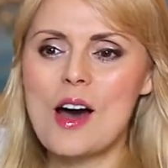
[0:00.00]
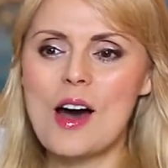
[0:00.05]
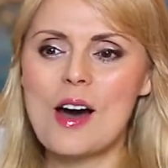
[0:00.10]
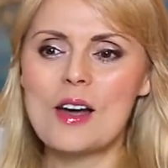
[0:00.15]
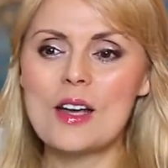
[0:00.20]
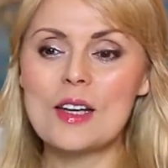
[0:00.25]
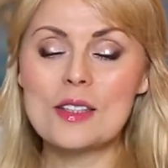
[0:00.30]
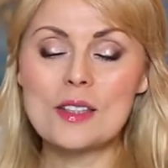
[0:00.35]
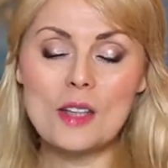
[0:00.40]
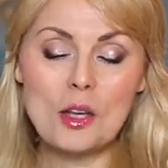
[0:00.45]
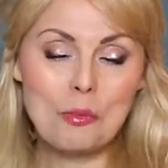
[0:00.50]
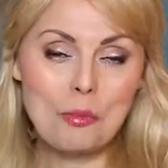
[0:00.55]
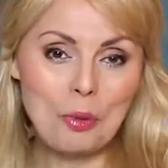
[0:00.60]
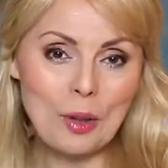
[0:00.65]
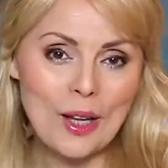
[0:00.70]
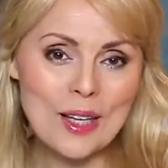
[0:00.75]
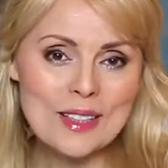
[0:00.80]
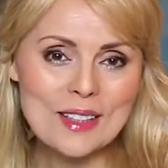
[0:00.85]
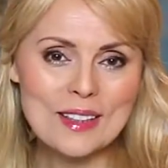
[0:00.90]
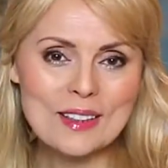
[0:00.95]
Uh, it's not
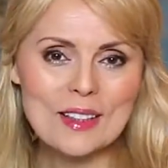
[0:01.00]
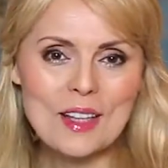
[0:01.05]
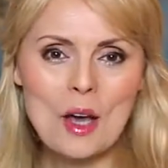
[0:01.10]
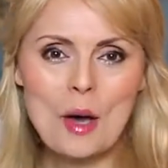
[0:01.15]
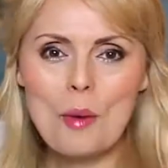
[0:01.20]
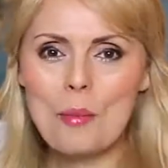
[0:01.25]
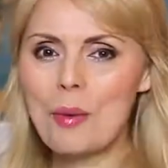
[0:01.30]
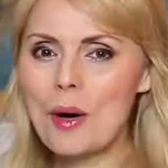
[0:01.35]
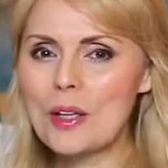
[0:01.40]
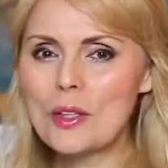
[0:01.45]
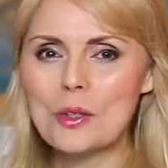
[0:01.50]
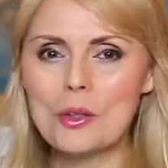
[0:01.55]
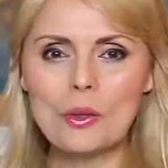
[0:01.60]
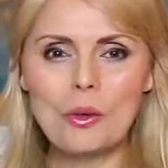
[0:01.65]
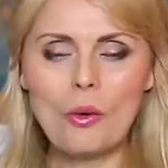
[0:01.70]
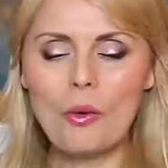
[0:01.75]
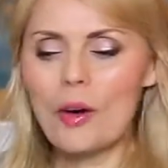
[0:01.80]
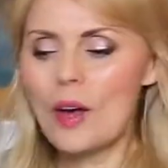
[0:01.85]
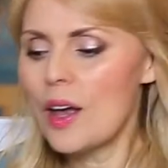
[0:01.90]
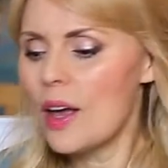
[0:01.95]
pleasant, but you
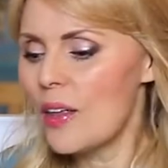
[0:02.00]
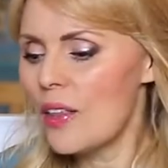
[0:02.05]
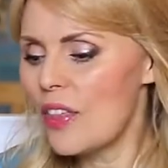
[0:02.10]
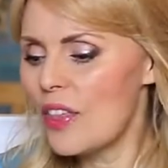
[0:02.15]
know,